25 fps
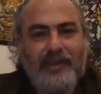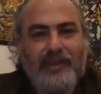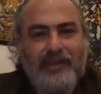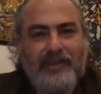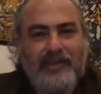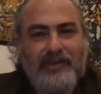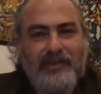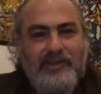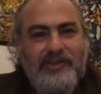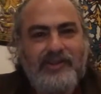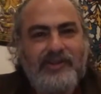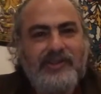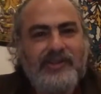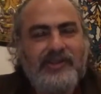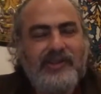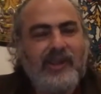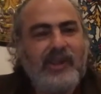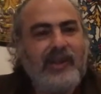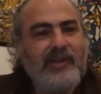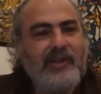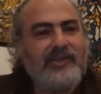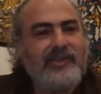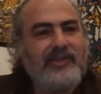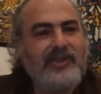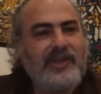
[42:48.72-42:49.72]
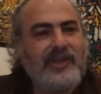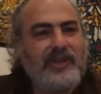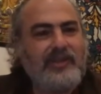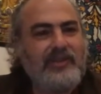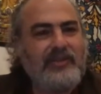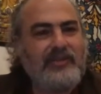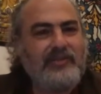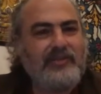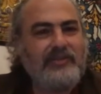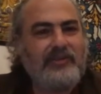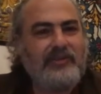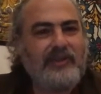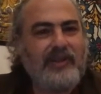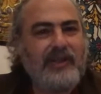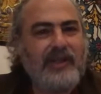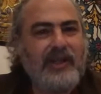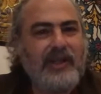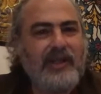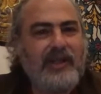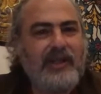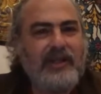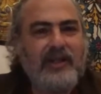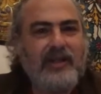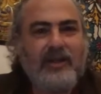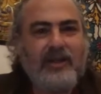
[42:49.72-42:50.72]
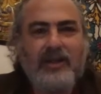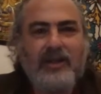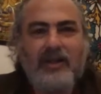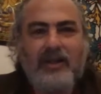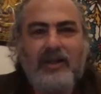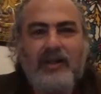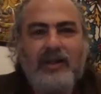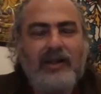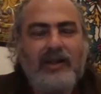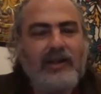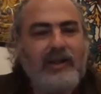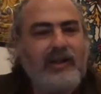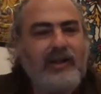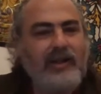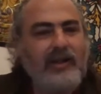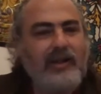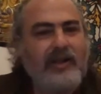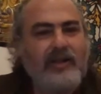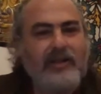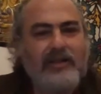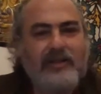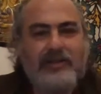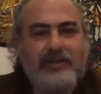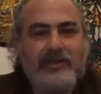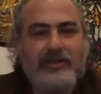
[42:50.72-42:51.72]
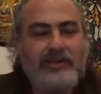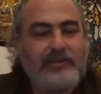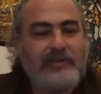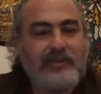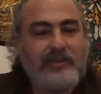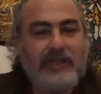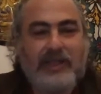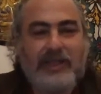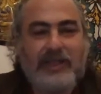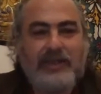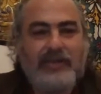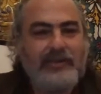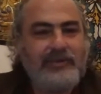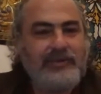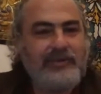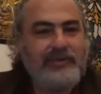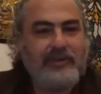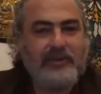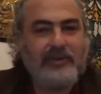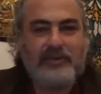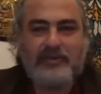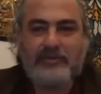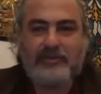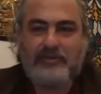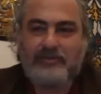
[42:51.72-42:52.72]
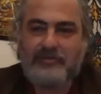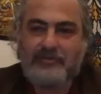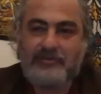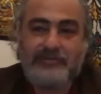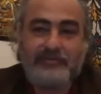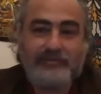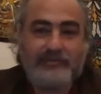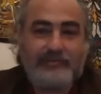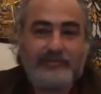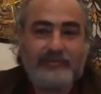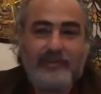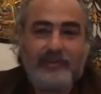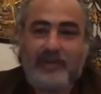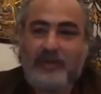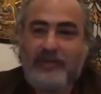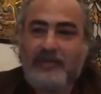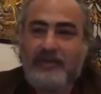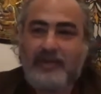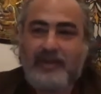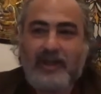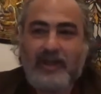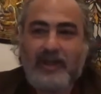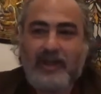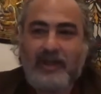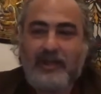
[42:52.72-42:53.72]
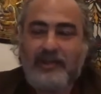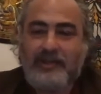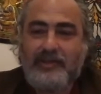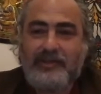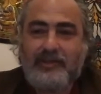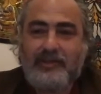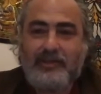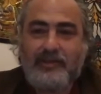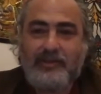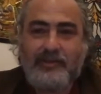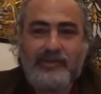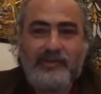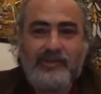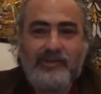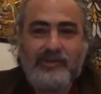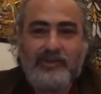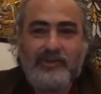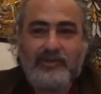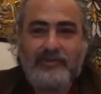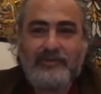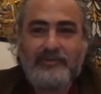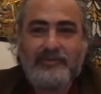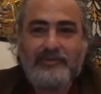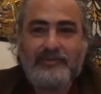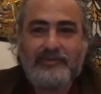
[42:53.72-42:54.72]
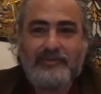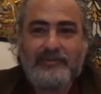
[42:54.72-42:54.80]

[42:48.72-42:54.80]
This sex that you feel like, like on very high dose of